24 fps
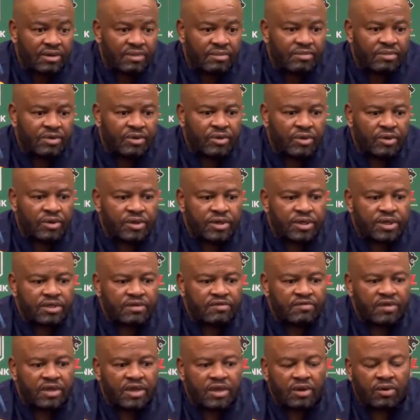Because
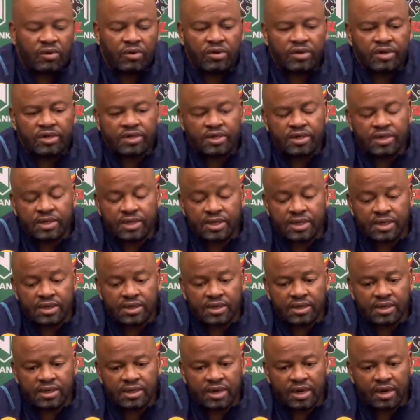even the conditions
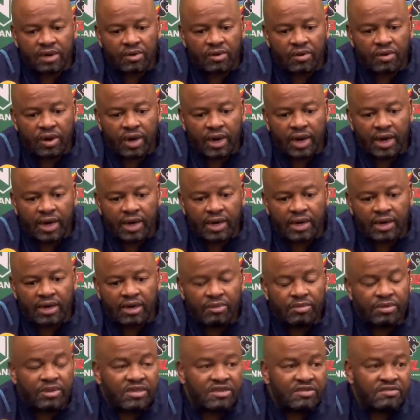in Angola are a
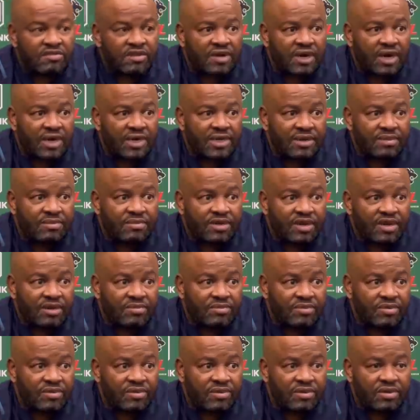little bit difficult
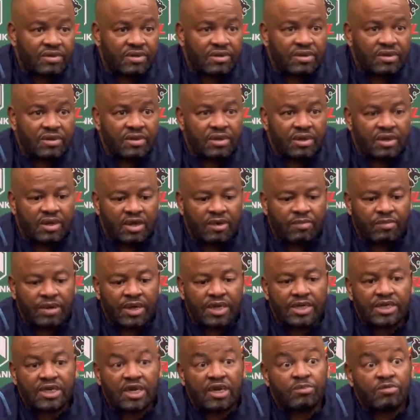sometimes. That
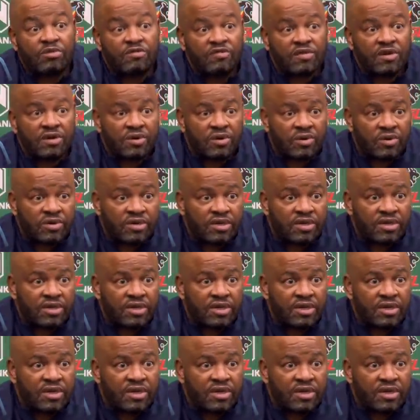place can be very hot.